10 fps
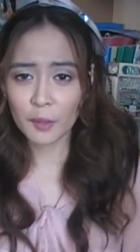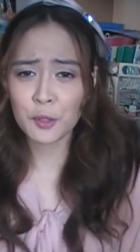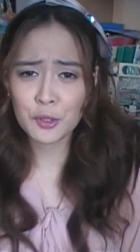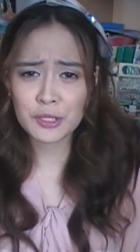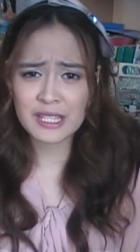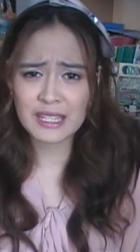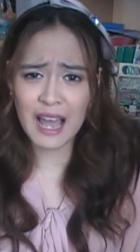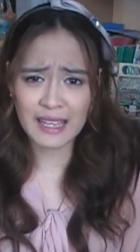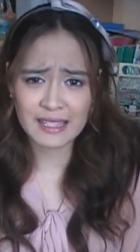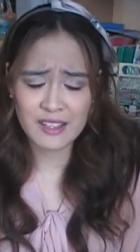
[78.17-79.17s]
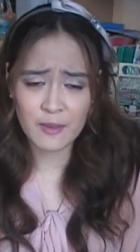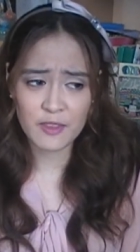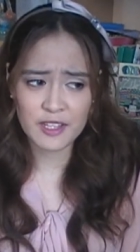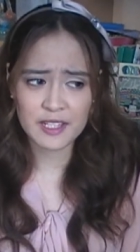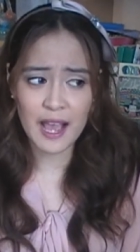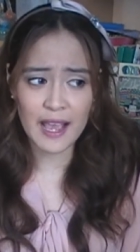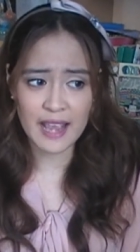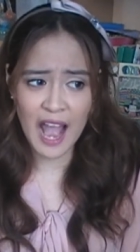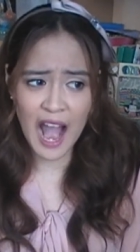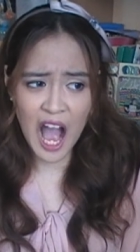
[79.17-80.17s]
beauty item that I
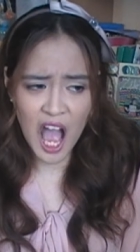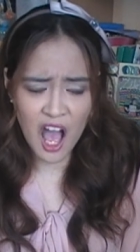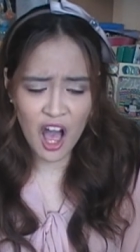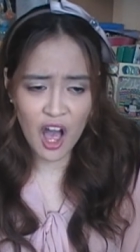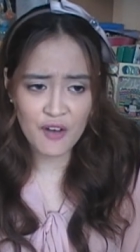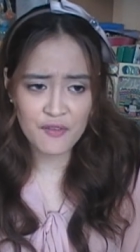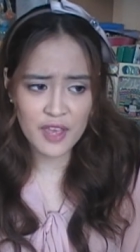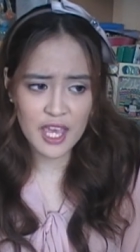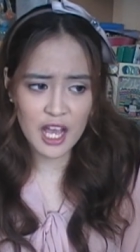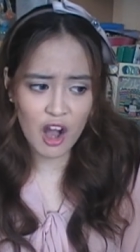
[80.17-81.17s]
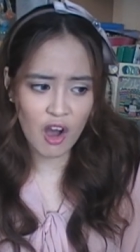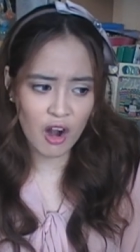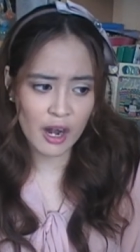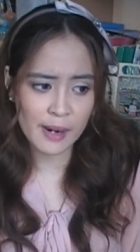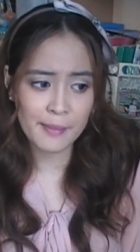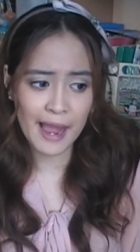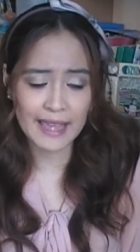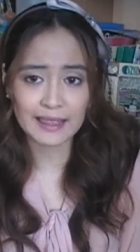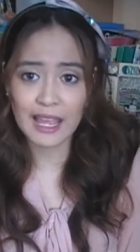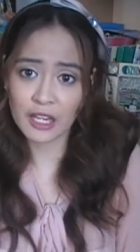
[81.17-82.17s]
have are
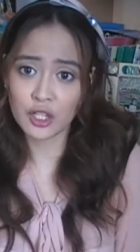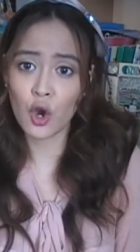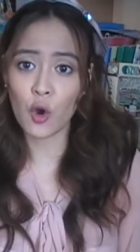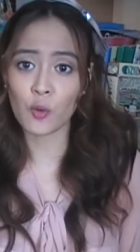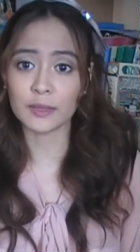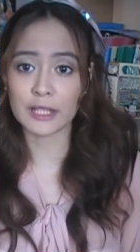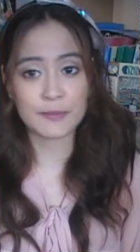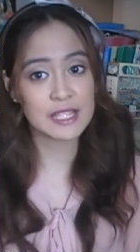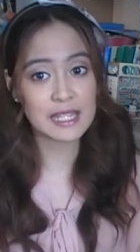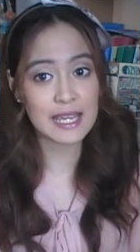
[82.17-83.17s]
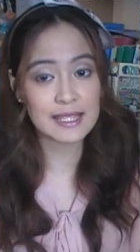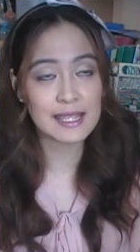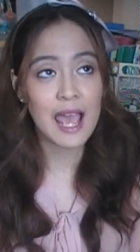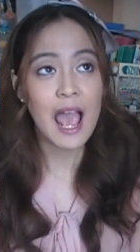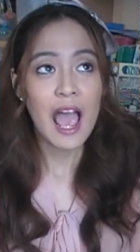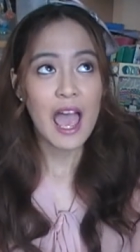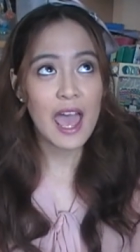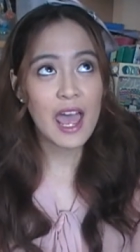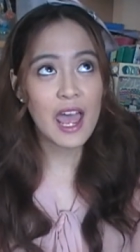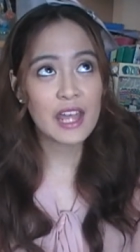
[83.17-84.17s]
my Lancome lipsticks,
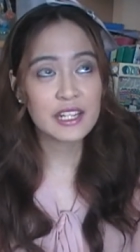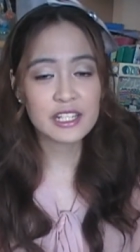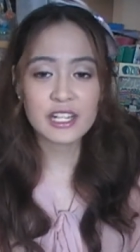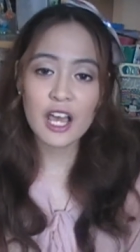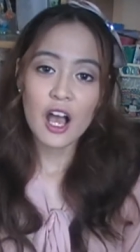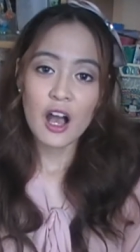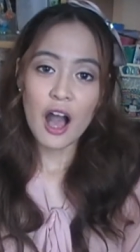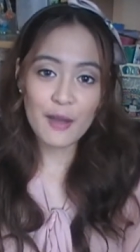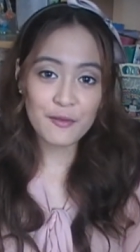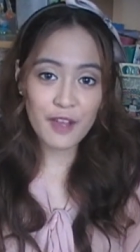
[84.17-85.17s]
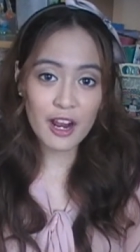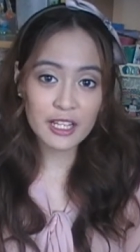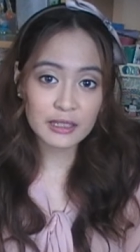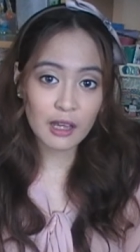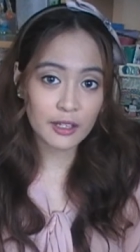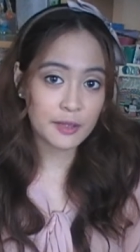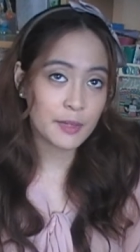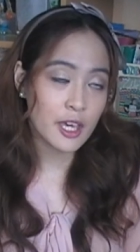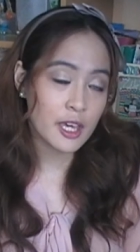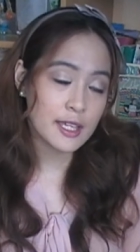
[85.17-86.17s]
and I'm very lucky
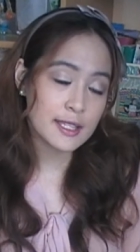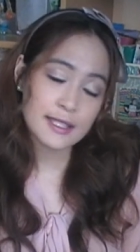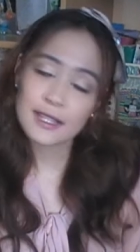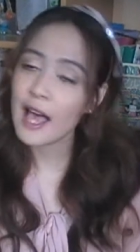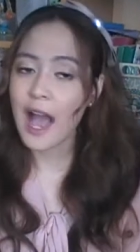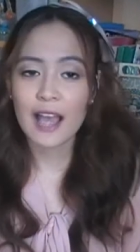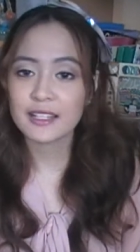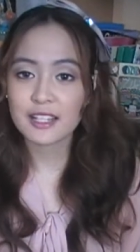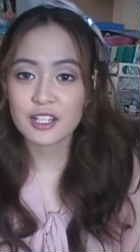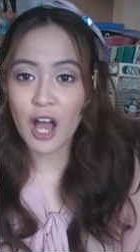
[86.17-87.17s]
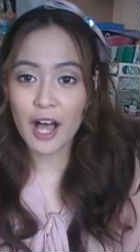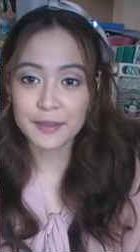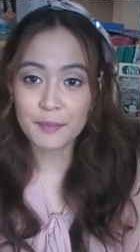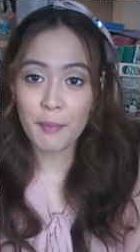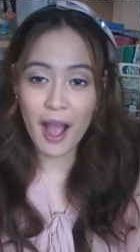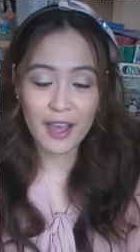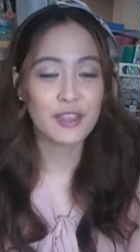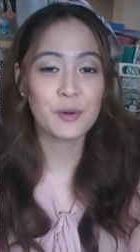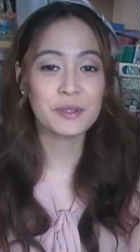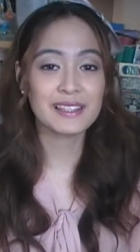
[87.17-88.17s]
because I did not buy
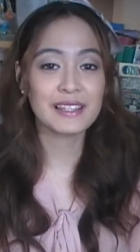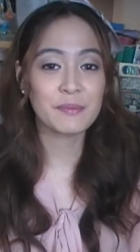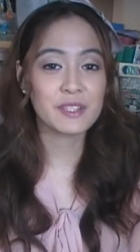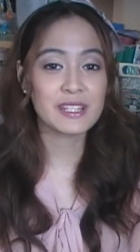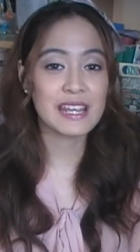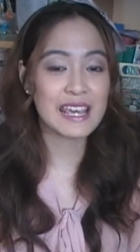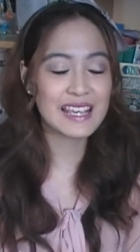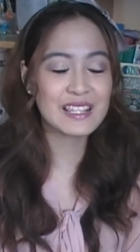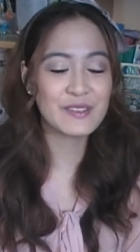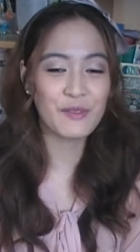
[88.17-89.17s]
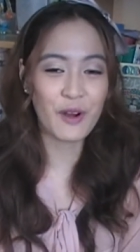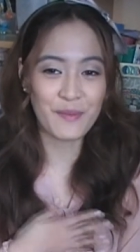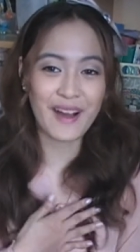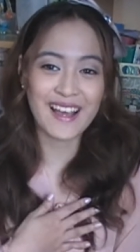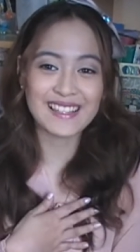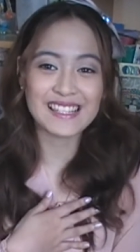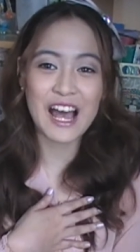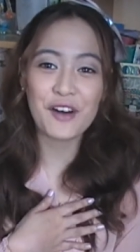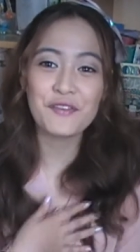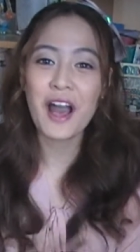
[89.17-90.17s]
those lipsticks for
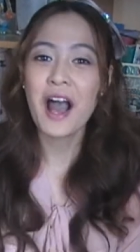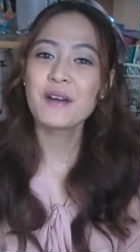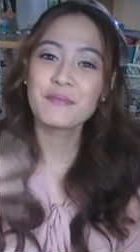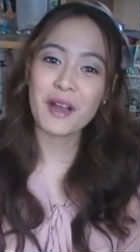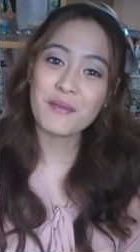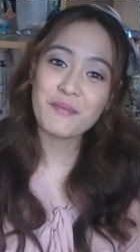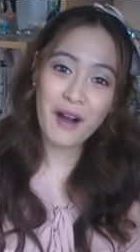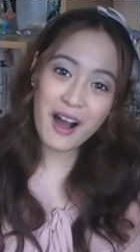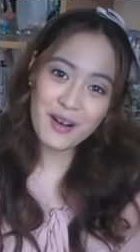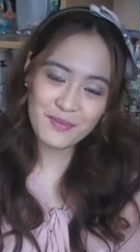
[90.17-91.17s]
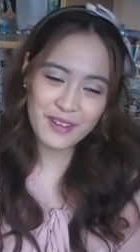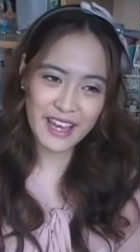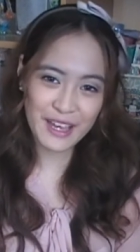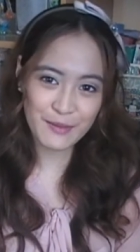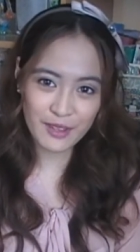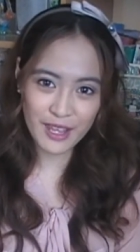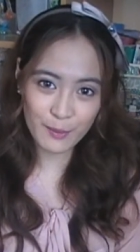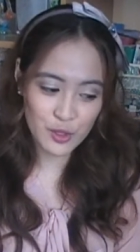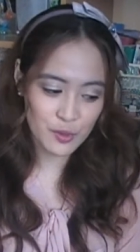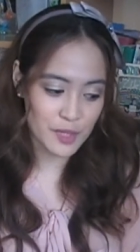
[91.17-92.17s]
myself. My mom gave them
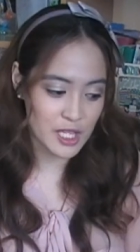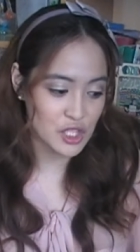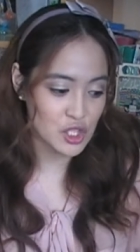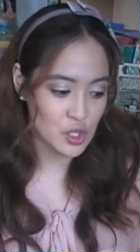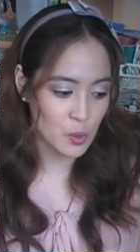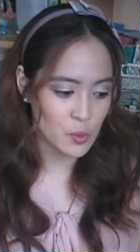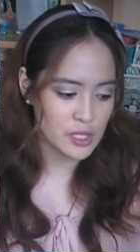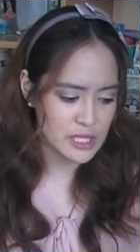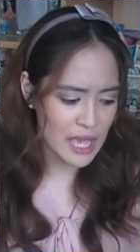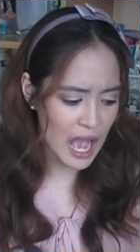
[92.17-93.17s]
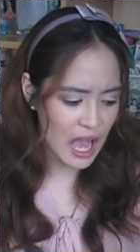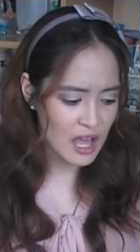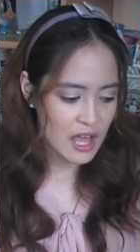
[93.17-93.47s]
to me. So yeah,